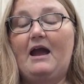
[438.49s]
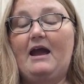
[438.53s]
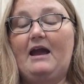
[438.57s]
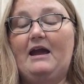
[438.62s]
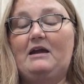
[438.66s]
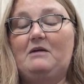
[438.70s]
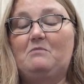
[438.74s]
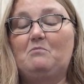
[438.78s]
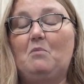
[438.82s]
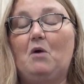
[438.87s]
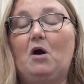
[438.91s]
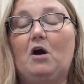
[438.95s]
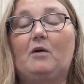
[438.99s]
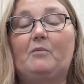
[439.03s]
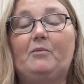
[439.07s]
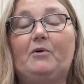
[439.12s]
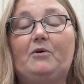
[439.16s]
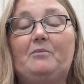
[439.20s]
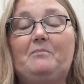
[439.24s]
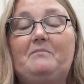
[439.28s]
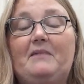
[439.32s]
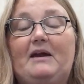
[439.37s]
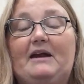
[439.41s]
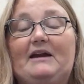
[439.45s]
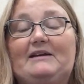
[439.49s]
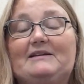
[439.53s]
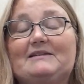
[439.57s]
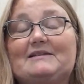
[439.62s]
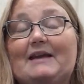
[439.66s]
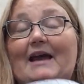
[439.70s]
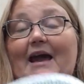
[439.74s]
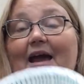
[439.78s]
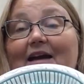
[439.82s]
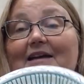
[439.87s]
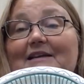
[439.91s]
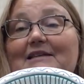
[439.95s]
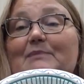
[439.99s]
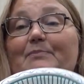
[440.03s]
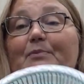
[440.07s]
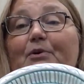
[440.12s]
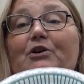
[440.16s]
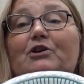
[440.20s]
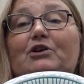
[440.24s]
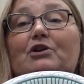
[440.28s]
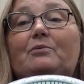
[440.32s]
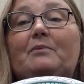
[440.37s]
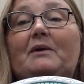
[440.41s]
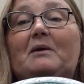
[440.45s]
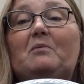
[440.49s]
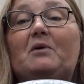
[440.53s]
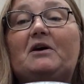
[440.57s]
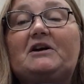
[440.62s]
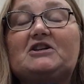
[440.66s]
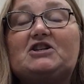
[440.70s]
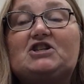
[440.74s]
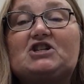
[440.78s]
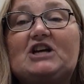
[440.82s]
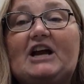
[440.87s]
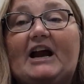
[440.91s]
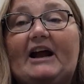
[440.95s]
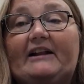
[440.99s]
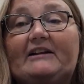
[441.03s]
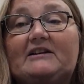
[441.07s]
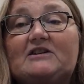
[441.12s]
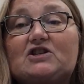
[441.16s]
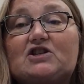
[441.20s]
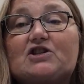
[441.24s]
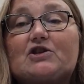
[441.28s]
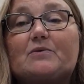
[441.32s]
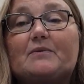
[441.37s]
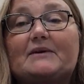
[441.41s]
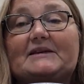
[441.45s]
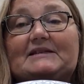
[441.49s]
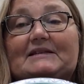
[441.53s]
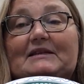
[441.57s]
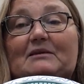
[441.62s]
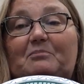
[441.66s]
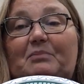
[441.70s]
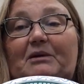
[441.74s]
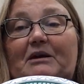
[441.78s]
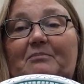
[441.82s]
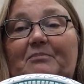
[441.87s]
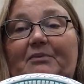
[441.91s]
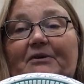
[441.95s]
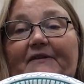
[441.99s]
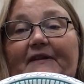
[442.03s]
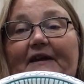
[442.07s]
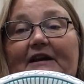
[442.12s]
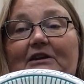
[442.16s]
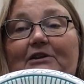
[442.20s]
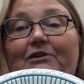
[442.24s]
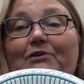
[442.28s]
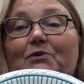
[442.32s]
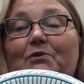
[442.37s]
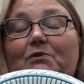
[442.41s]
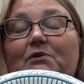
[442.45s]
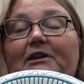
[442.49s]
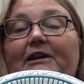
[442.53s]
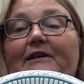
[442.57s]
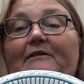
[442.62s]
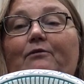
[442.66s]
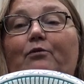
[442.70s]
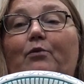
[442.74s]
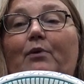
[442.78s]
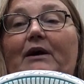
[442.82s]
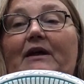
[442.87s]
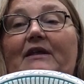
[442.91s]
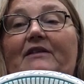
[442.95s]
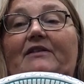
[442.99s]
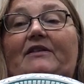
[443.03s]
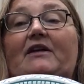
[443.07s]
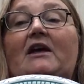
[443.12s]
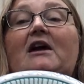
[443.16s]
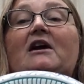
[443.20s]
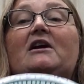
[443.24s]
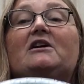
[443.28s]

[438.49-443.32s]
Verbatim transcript: a marble maze expert, you may want to challenge the rest of the people that you live with